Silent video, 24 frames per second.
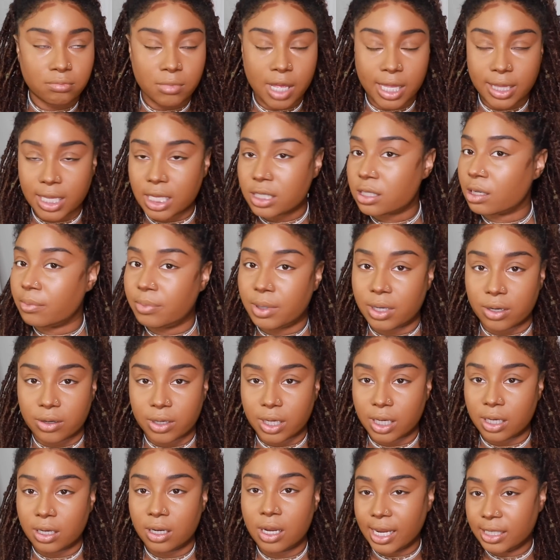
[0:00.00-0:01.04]
And that's on
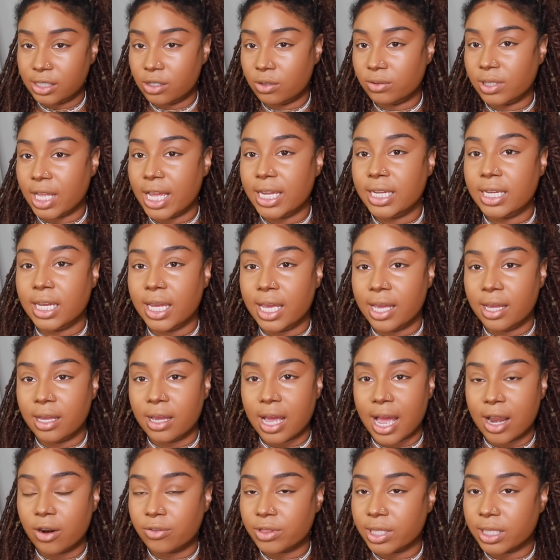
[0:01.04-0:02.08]
period. I don't like it.
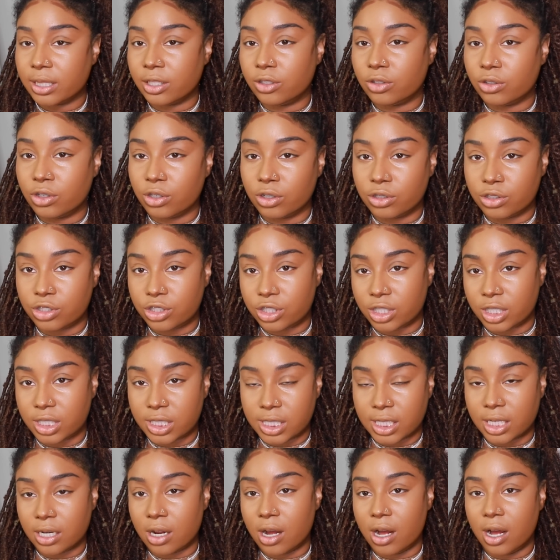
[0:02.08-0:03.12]
I don't think little girls should
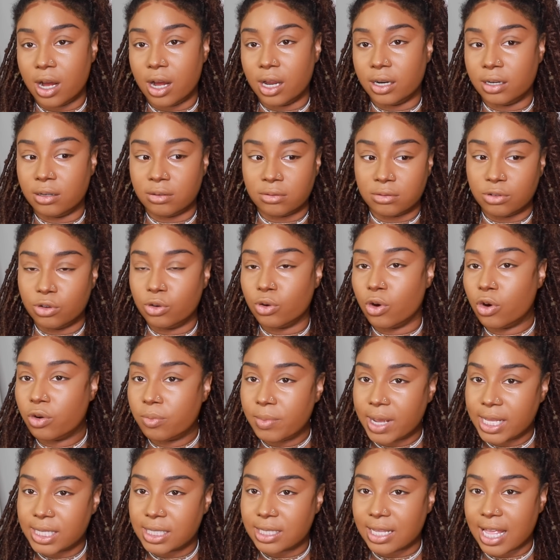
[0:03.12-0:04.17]
sit on grown
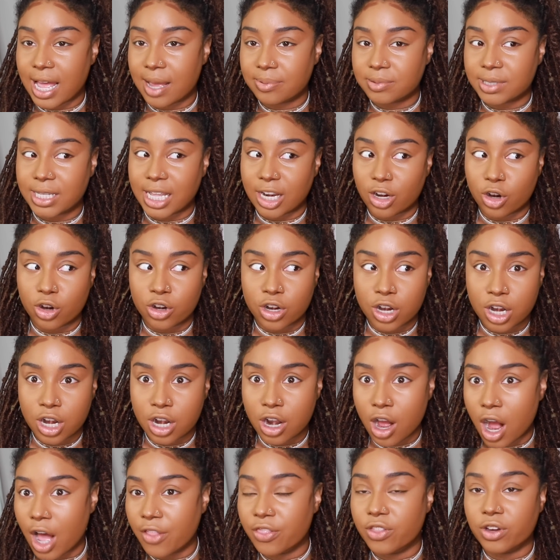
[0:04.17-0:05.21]
men's laps that are
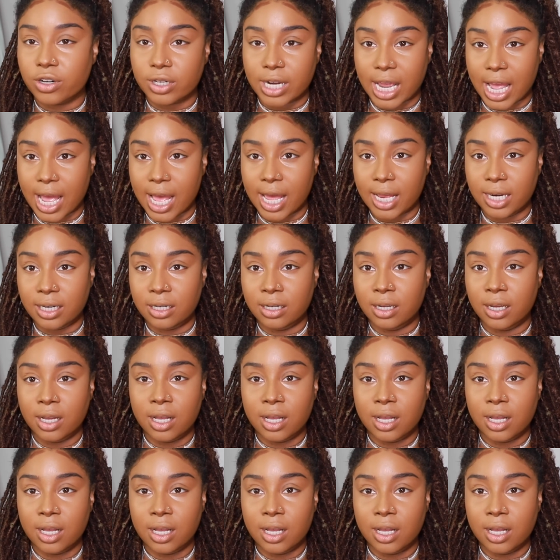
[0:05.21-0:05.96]
not their dad.